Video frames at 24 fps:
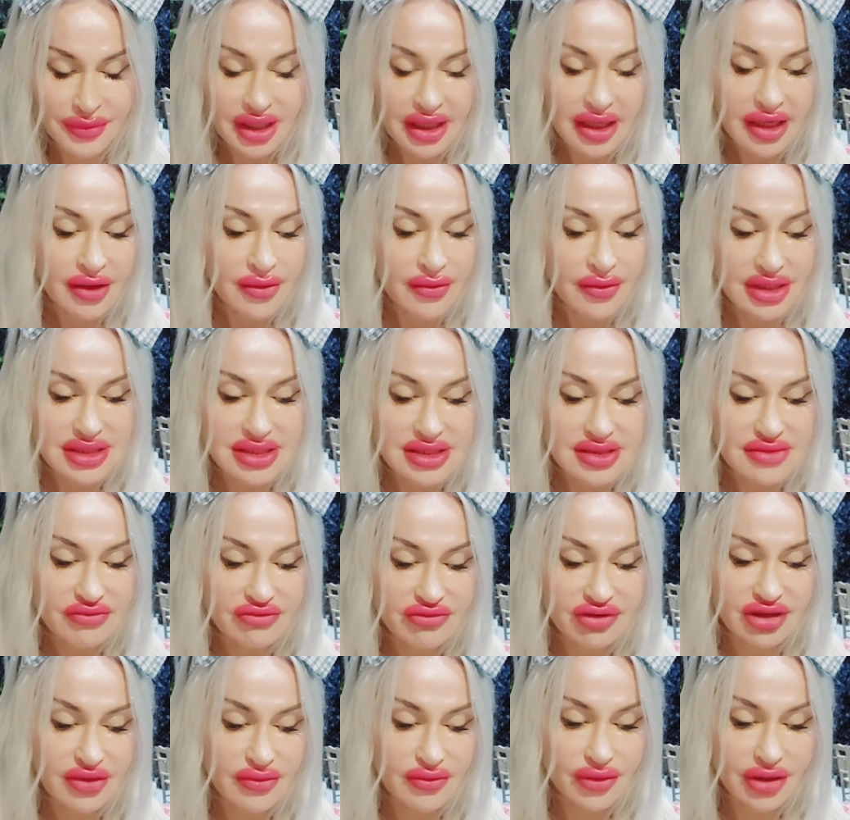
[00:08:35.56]
It wasn't
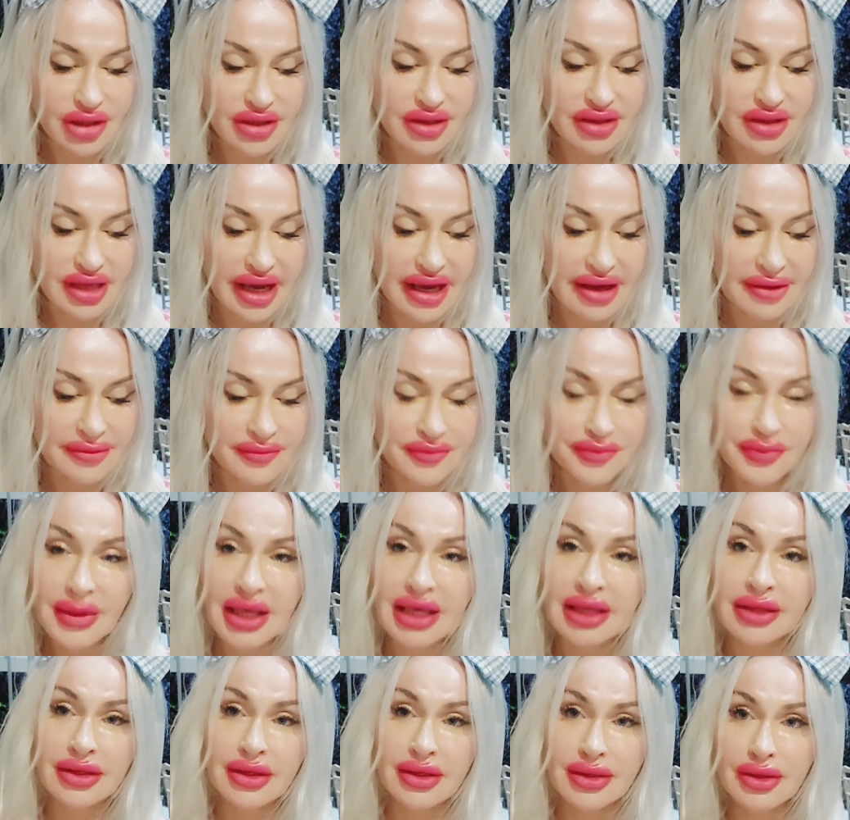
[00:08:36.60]
really worth it.
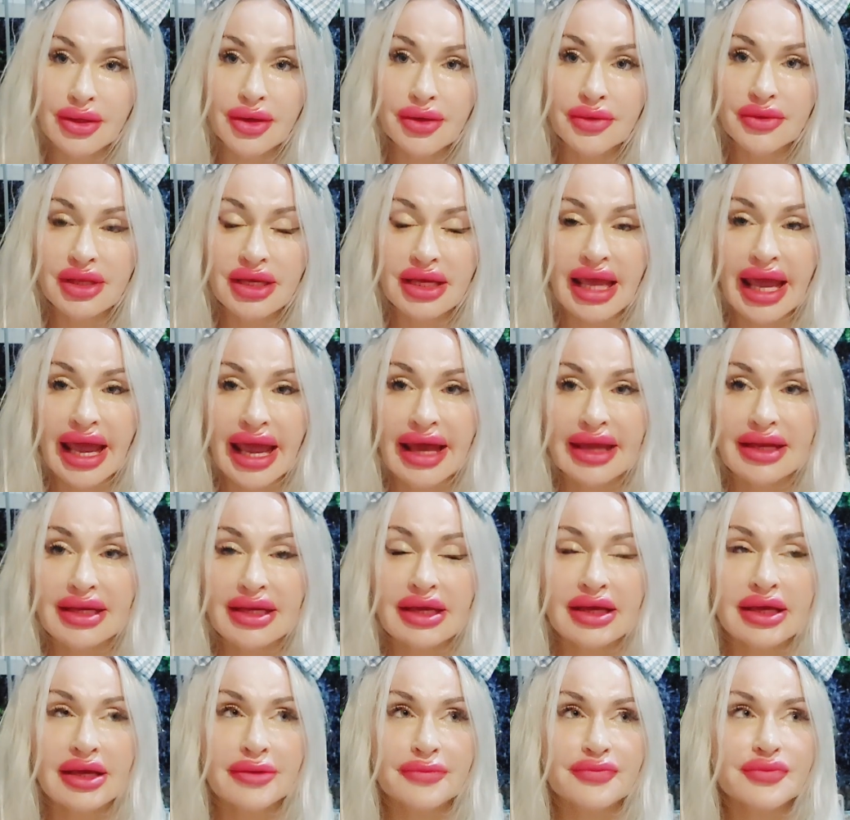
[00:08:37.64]
And they know they had,
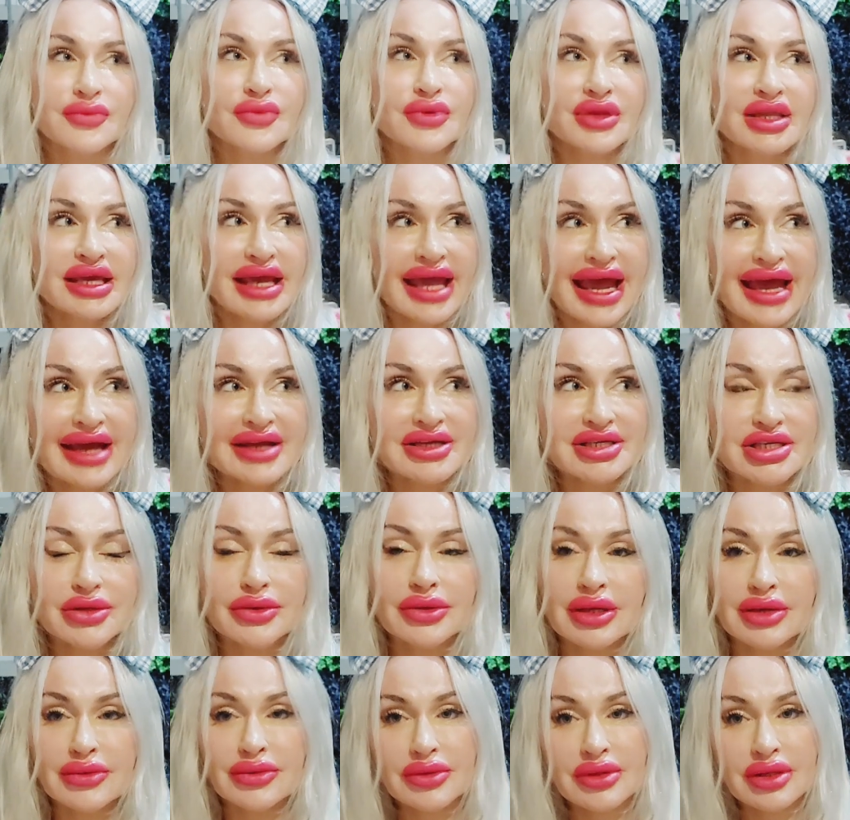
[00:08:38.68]
when they had you,
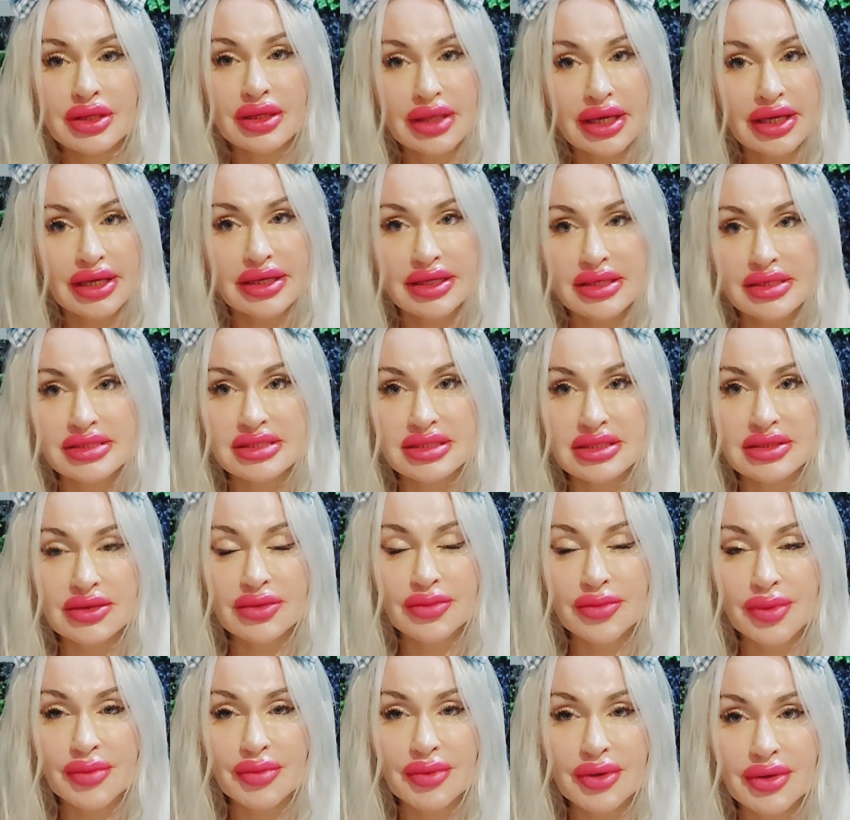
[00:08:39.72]
they were the luckiest little
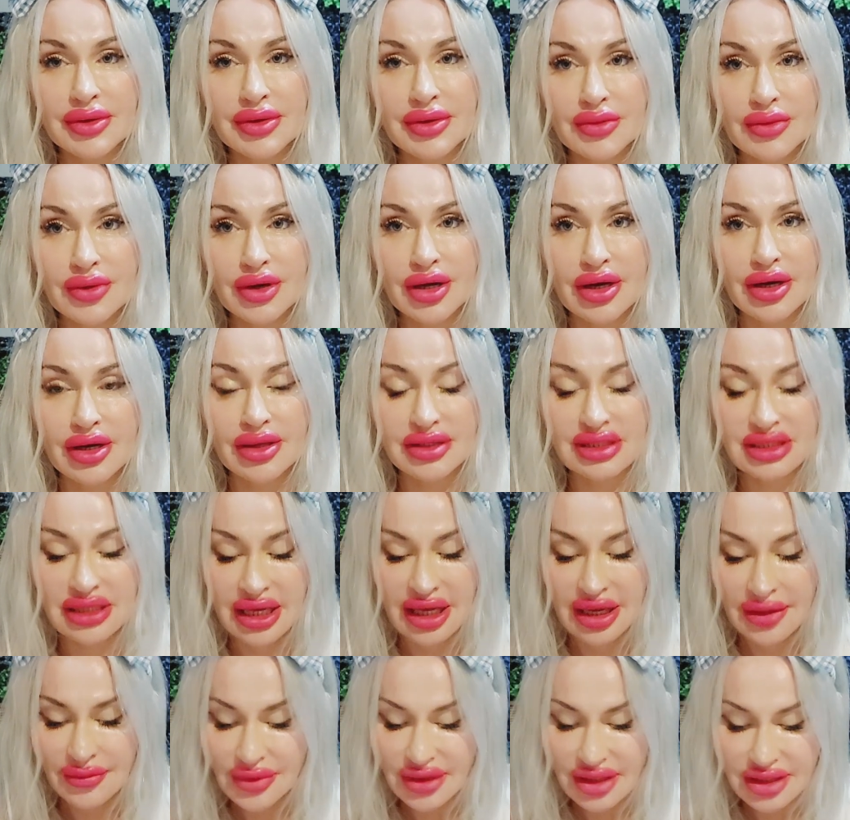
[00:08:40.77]
boo-boo in the world.
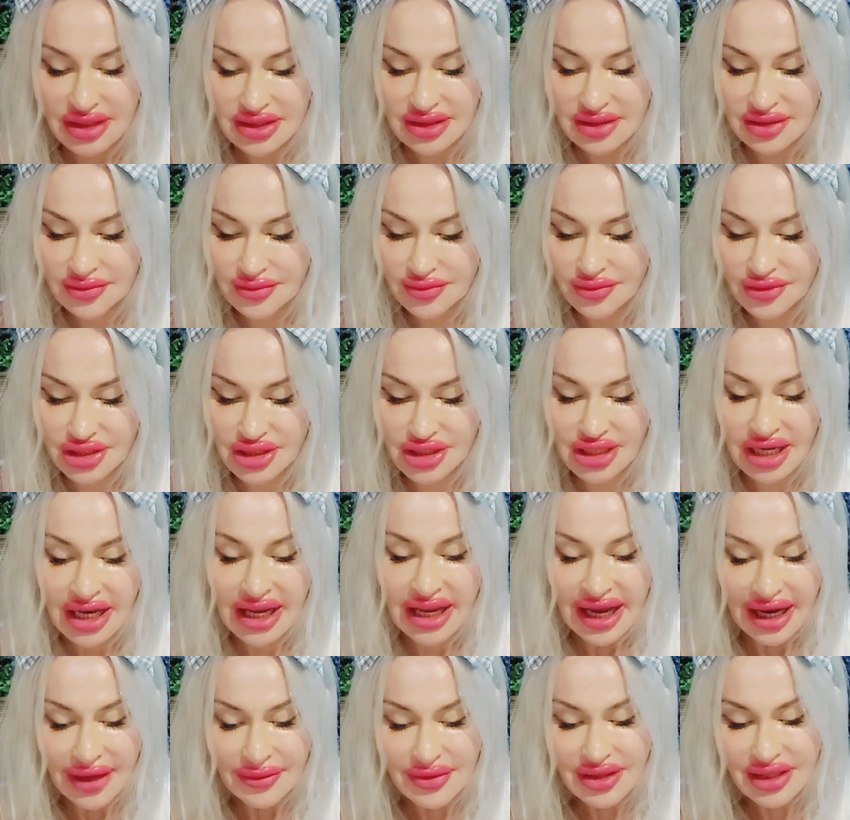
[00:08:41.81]
They didn't appreciate,
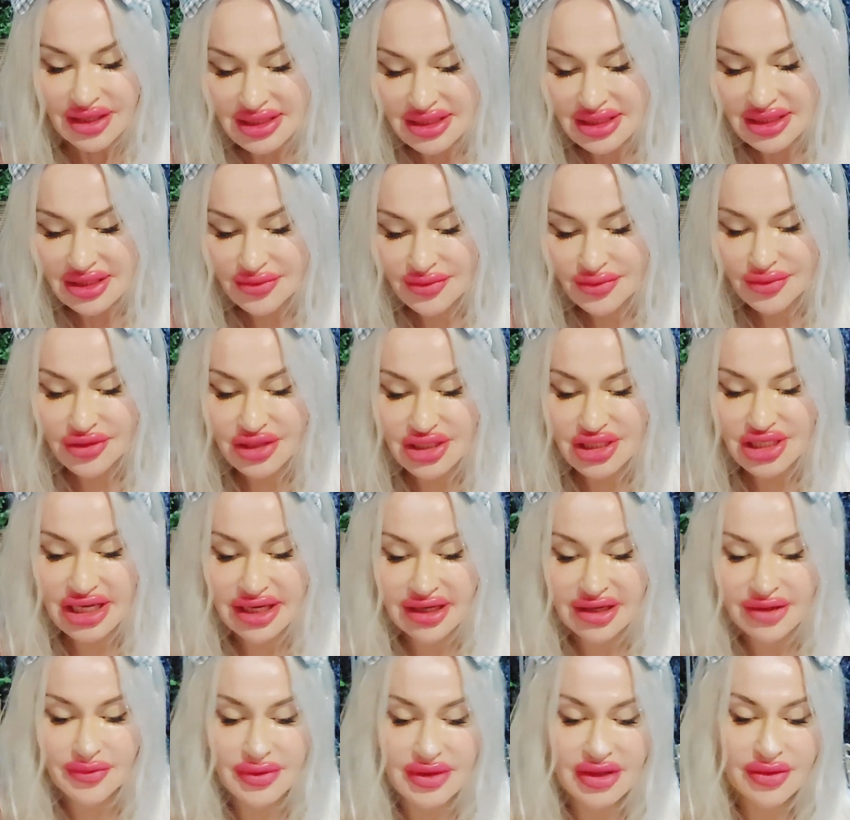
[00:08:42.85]
I mean, they did appreciate
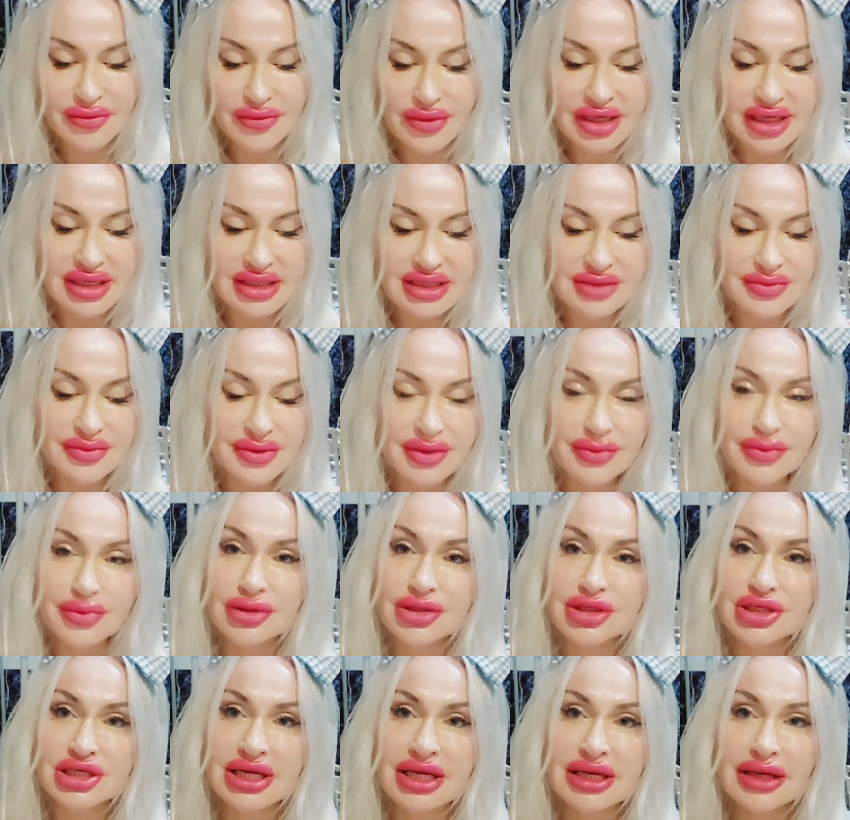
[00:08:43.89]
it, but they wanted to be
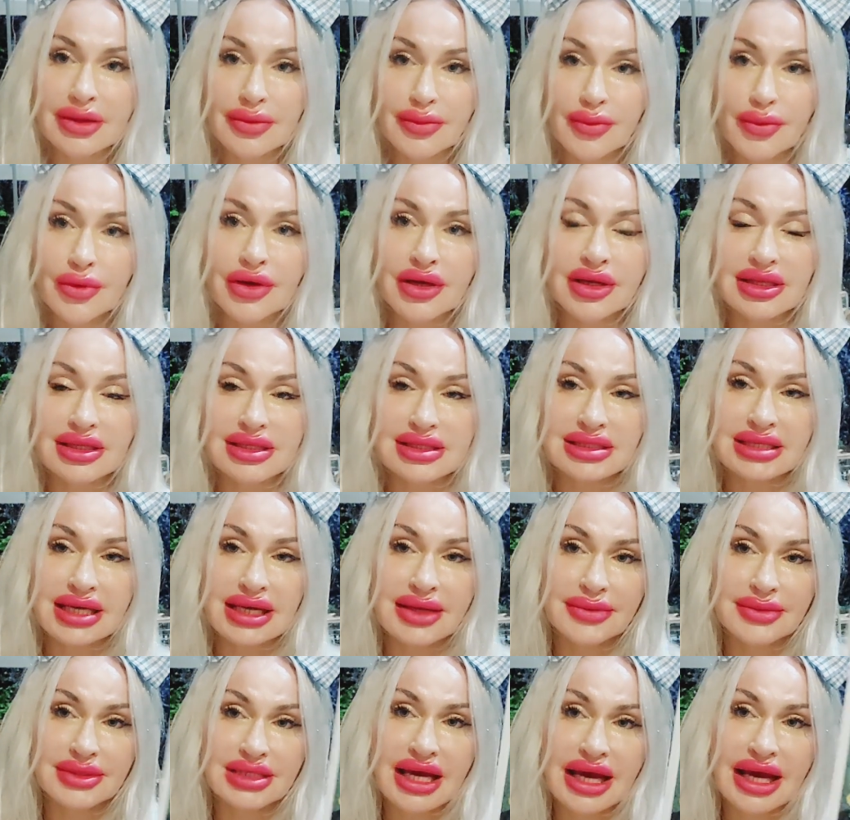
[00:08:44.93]
appreciated more at the
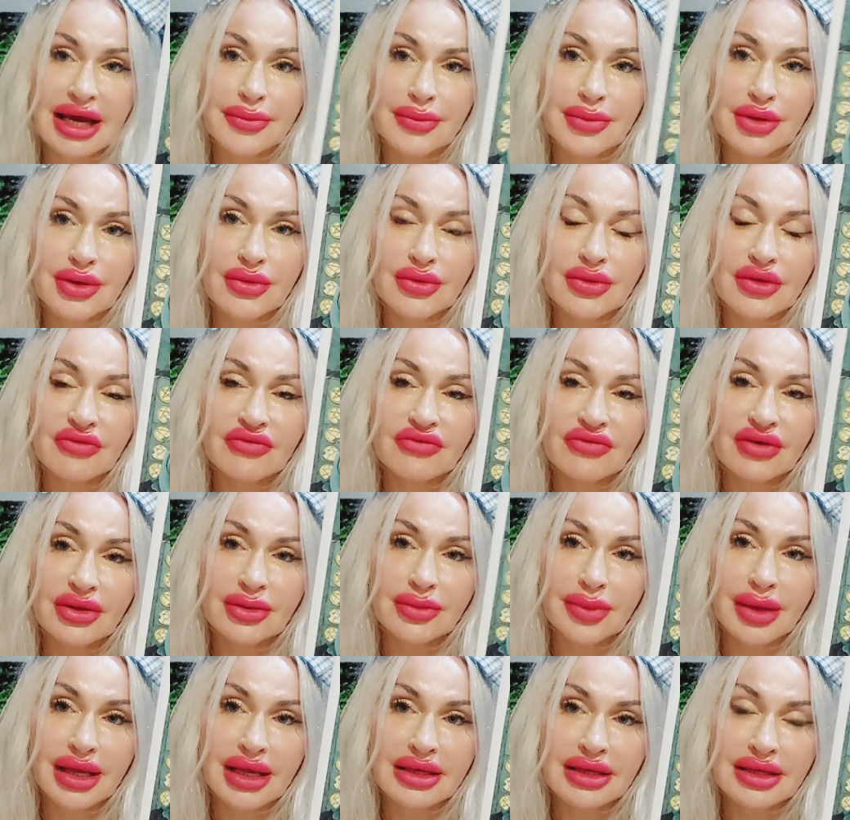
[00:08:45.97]
same time. You know, they felt
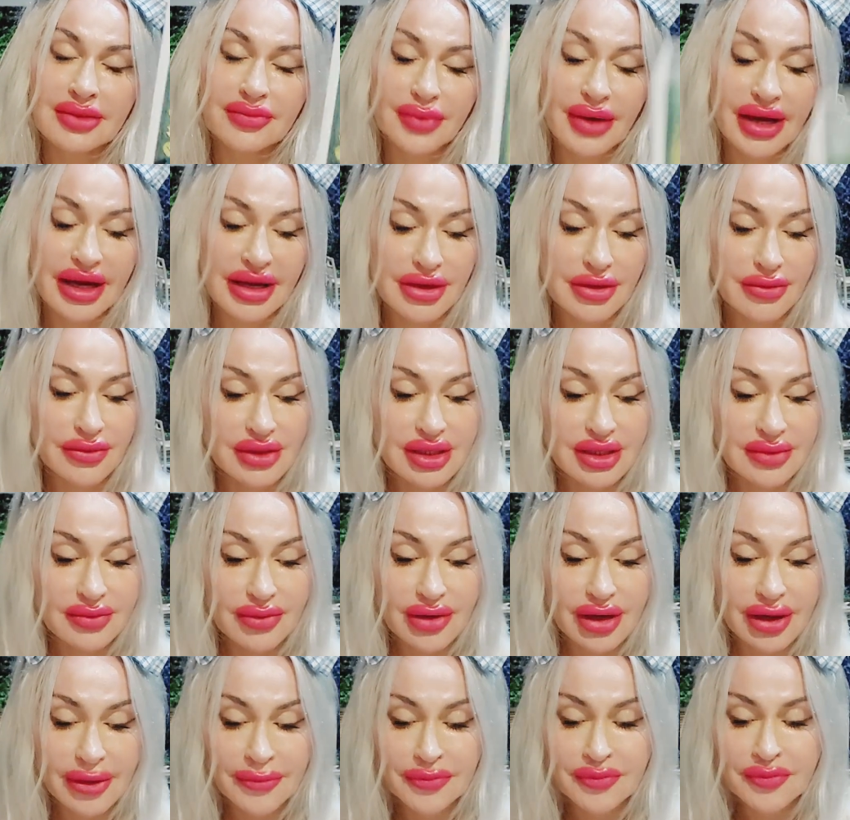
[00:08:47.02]
abandoned by you,
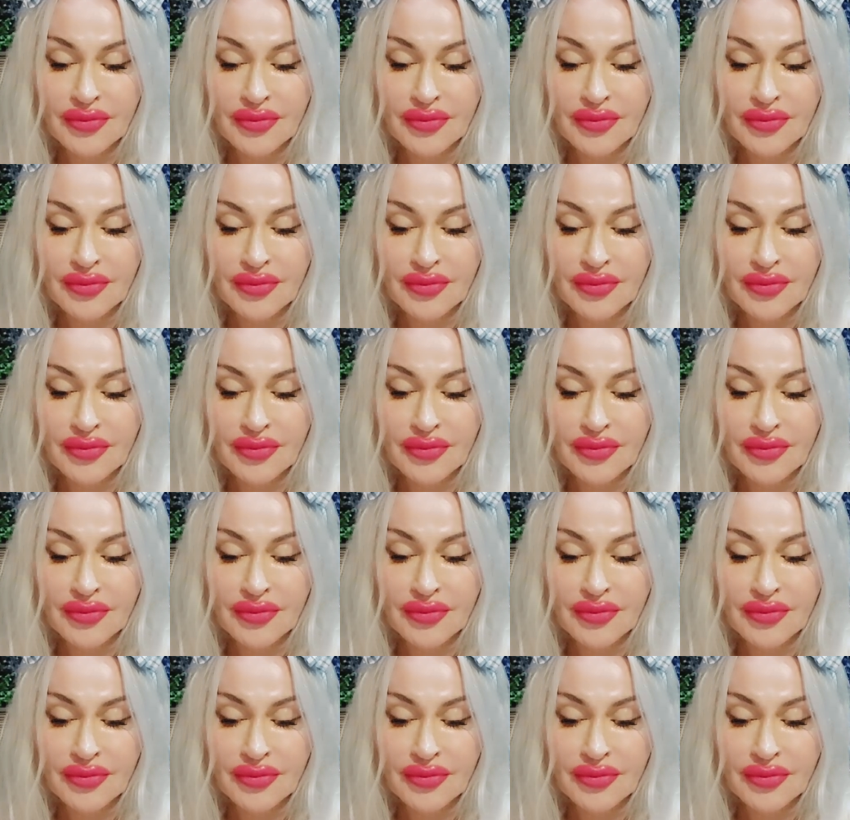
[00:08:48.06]
Libra.